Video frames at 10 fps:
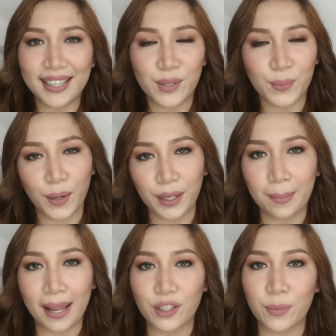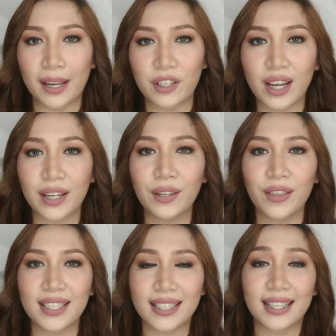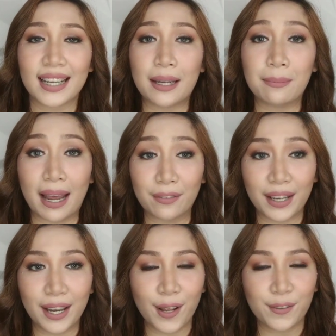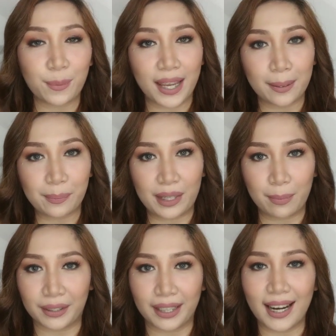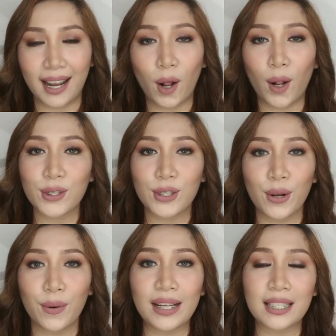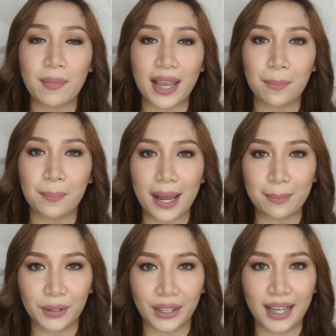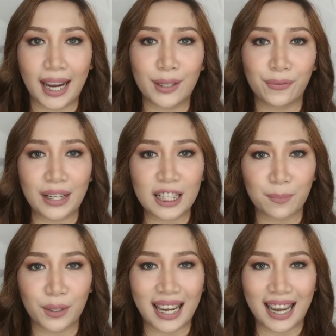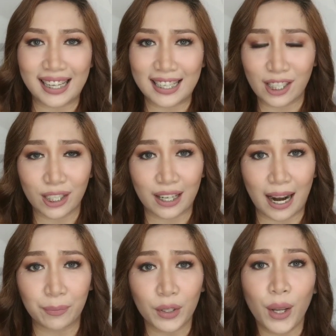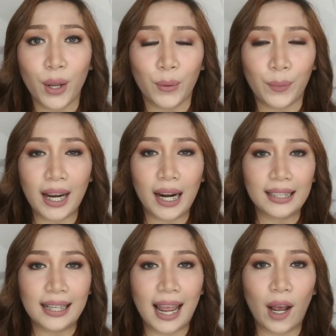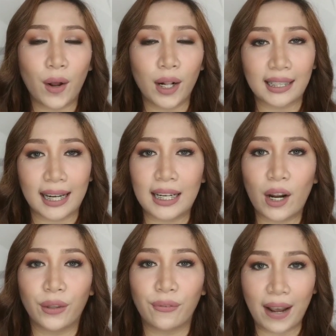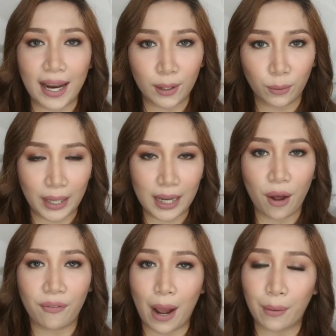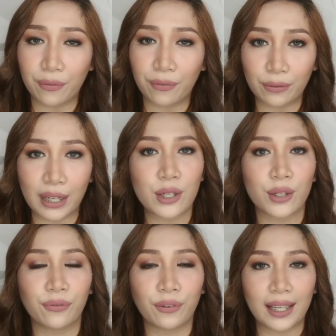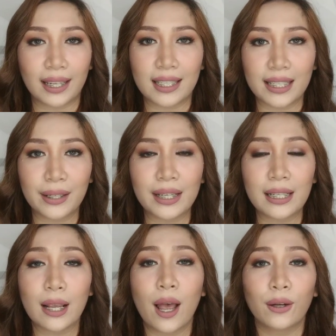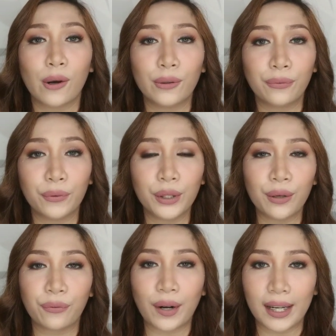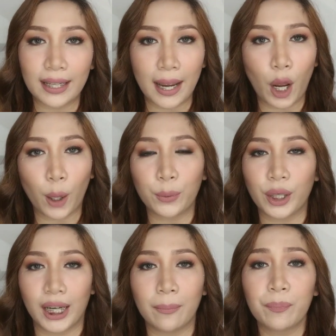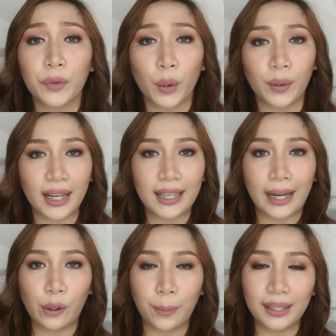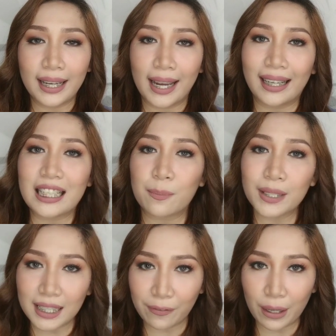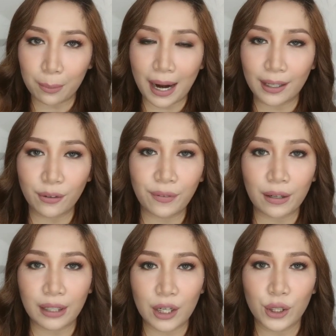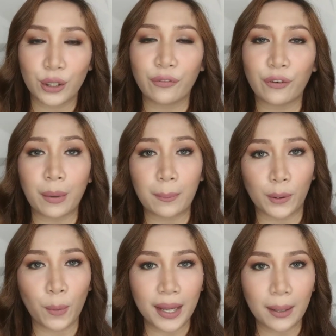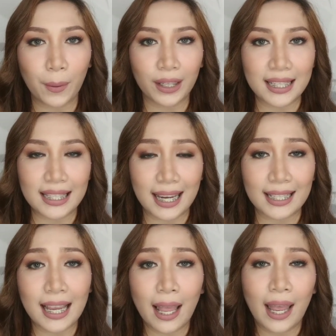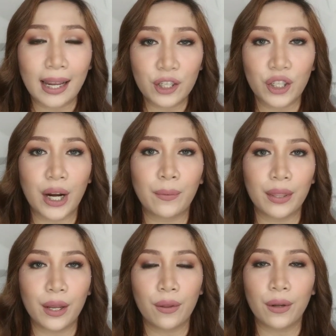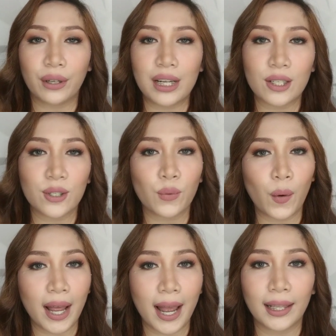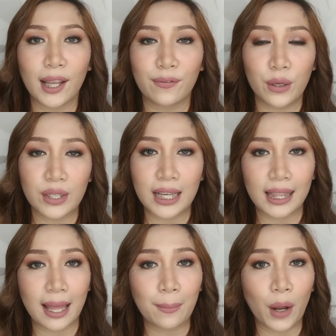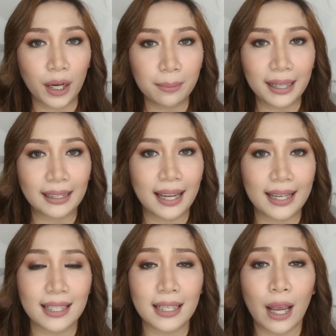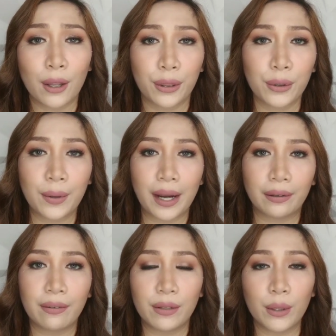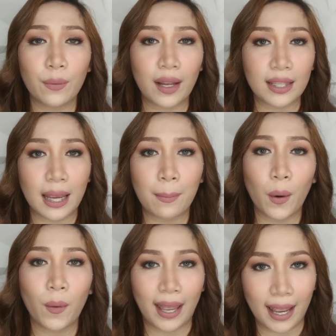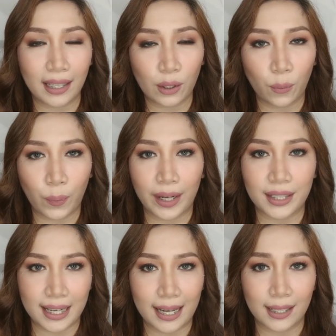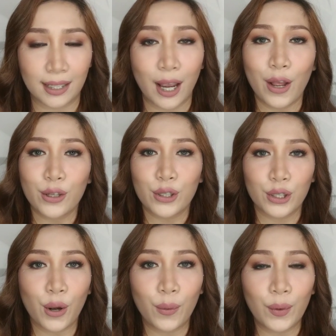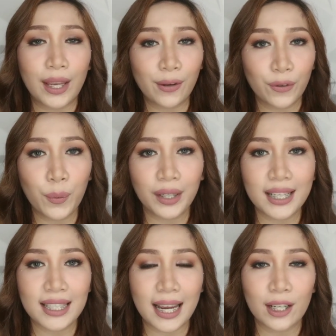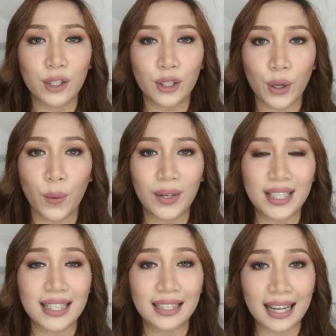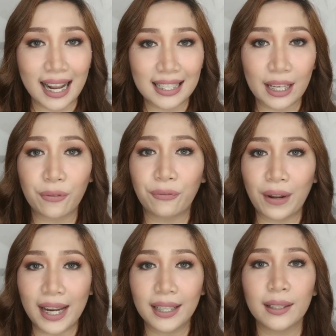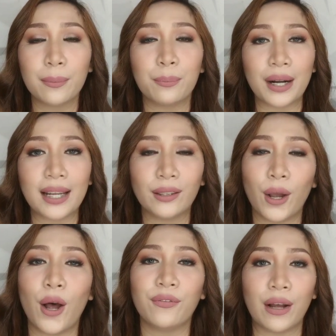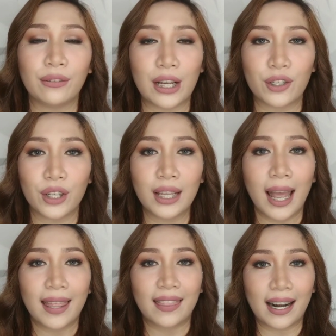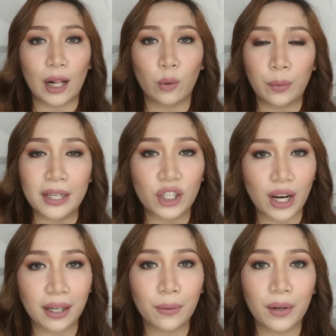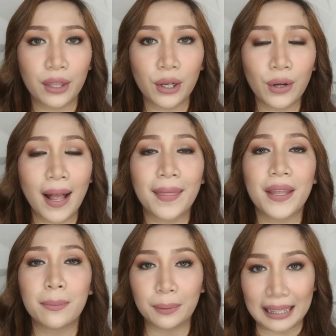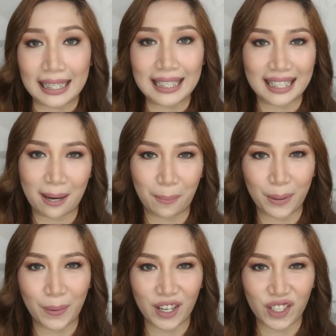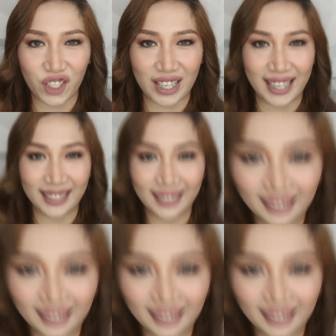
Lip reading: guys, welcome back to my channel. This is again Mafe of Makeup Ni Maria, also known as Makeup by Maria in Facebook and Instagram. We are now already on the final week of our Foundation Friday series called Funda Friday Upgrade, wherein I normally get a specific brand of foundation from my pro makeup artist kit and share with you the reasons why I love using them on my clients through a review, a demo, and wear test. So if you were excited to know what's the last and final brand of foundation that I will be sharing with you, then please keep on watching.